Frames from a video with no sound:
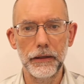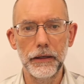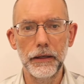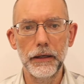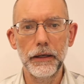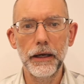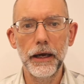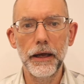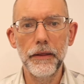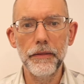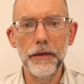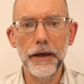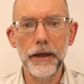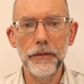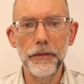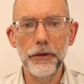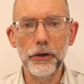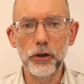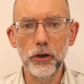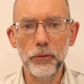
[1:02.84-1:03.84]
and that
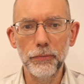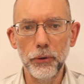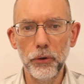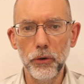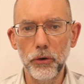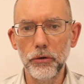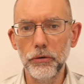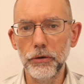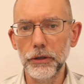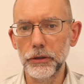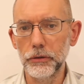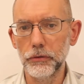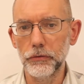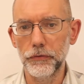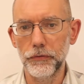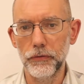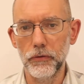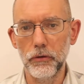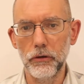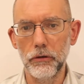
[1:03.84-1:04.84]
the corporeal
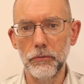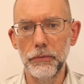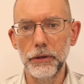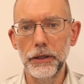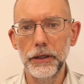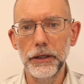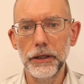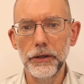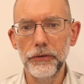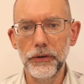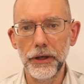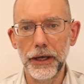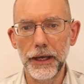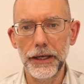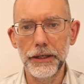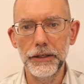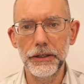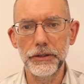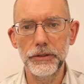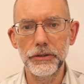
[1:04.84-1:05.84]
form is
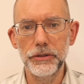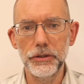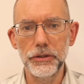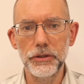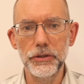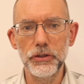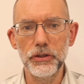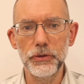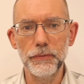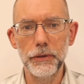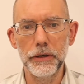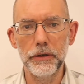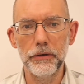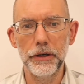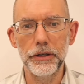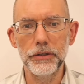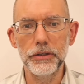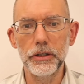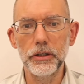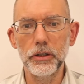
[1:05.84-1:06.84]
added to the
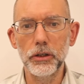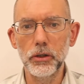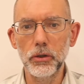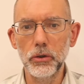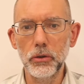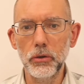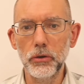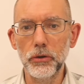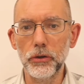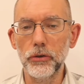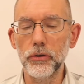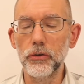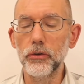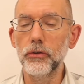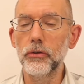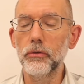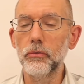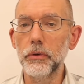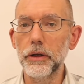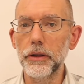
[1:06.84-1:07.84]
spirit in accordance
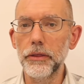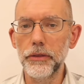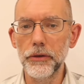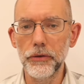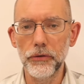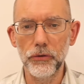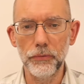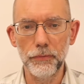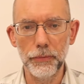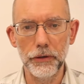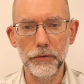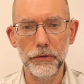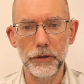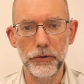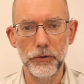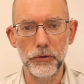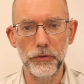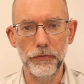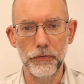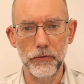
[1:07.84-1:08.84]
with the
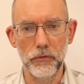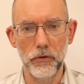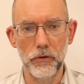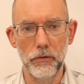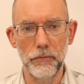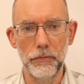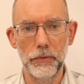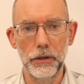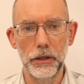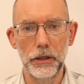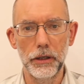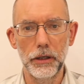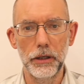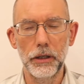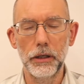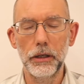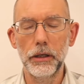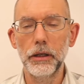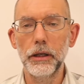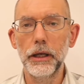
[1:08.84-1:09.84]
spirit's form,
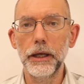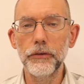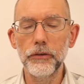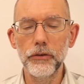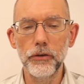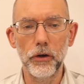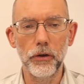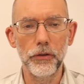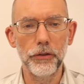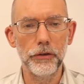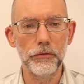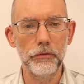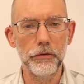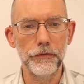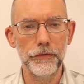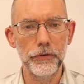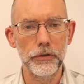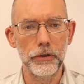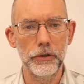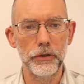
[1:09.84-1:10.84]
and not the
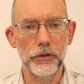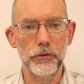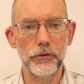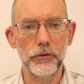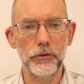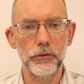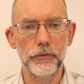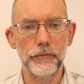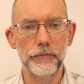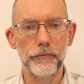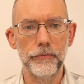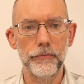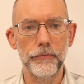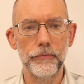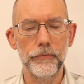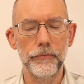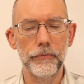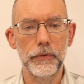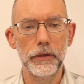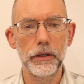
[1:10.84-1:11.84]
reverse.
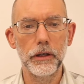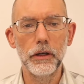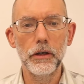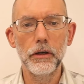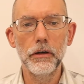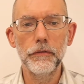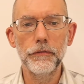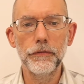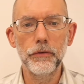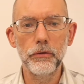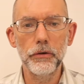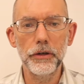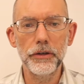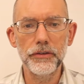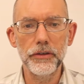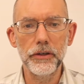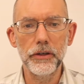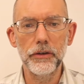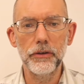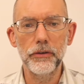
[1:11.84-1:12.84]
For it
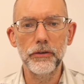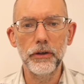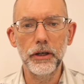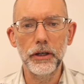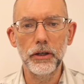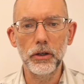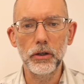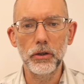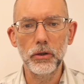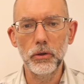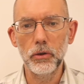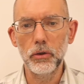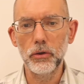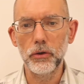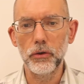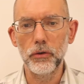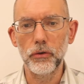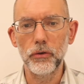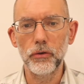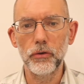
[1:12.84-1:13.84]
is in
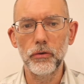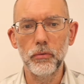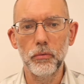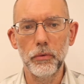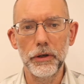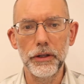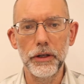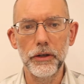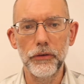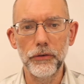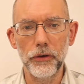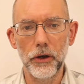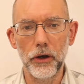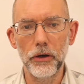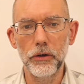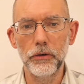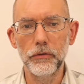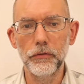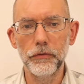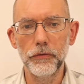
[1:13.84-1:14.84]
accordance with its
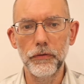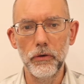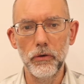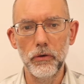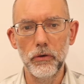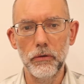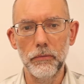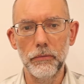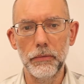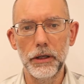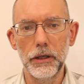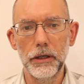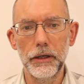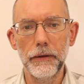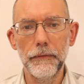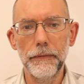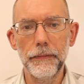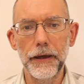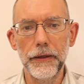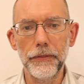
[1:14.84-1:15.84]
own form
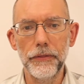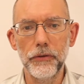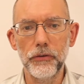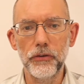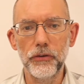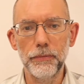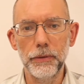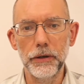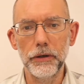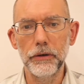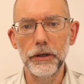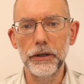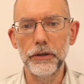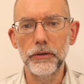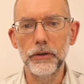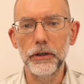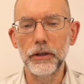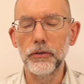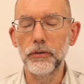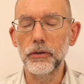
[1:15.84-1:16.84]
that the spirit
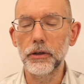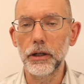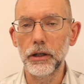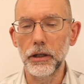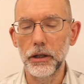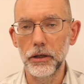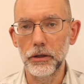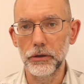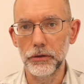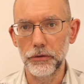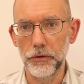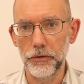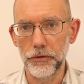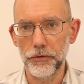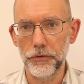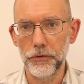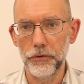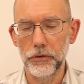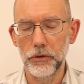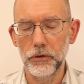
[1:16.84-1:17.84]
is clothed
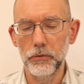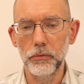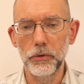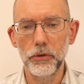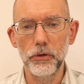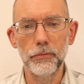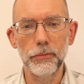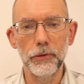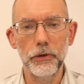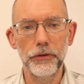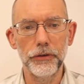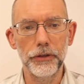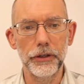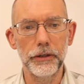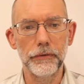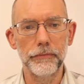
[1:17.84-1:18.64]
with a body.